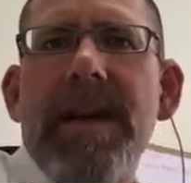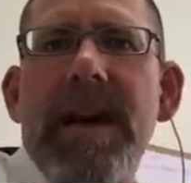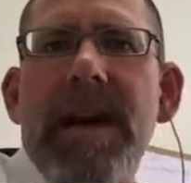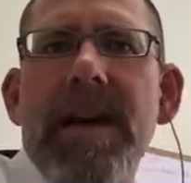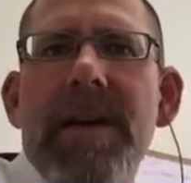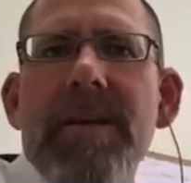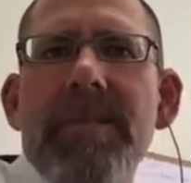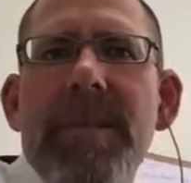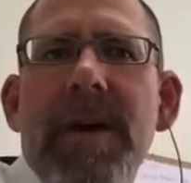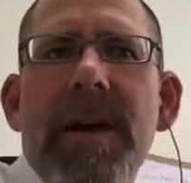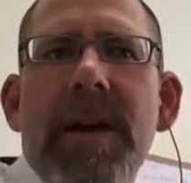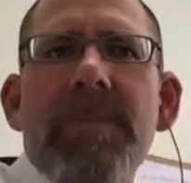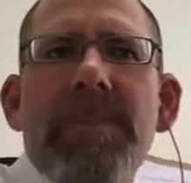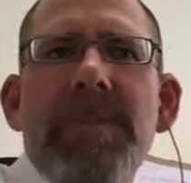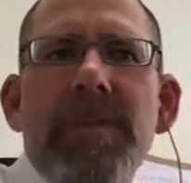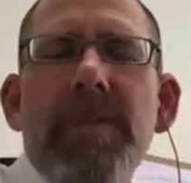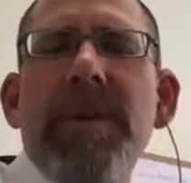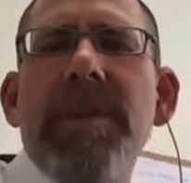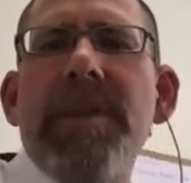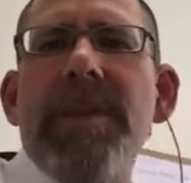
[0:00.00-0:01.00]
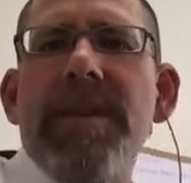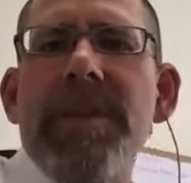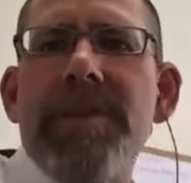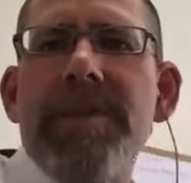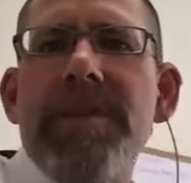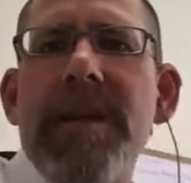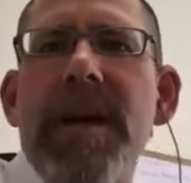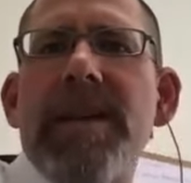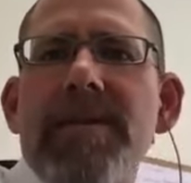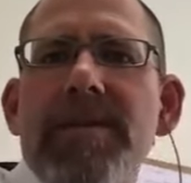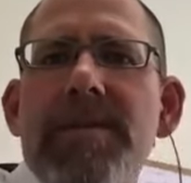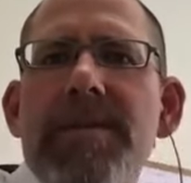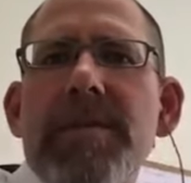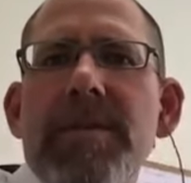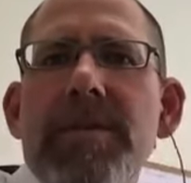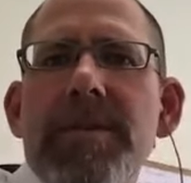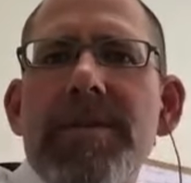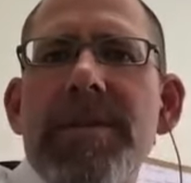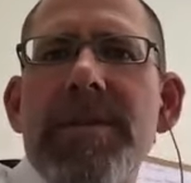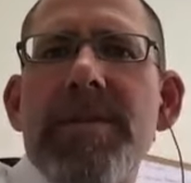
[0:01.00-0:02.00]
I'm doing this act of
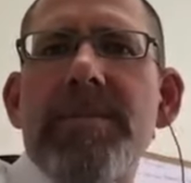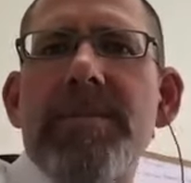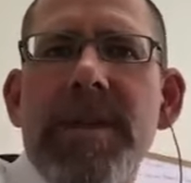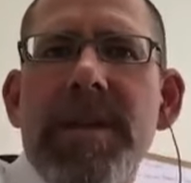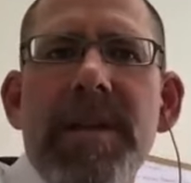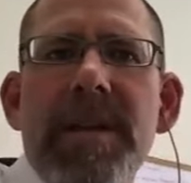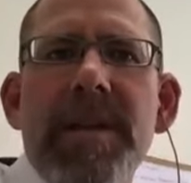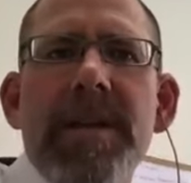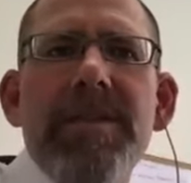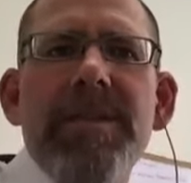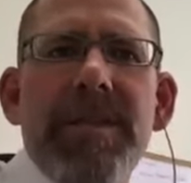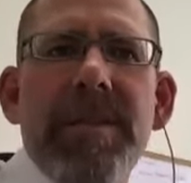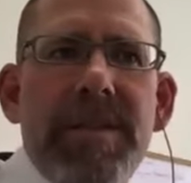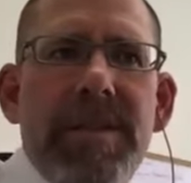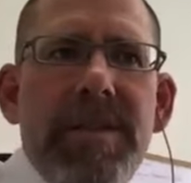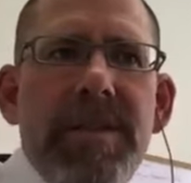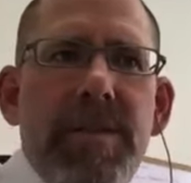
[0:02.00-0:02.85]
stewardship because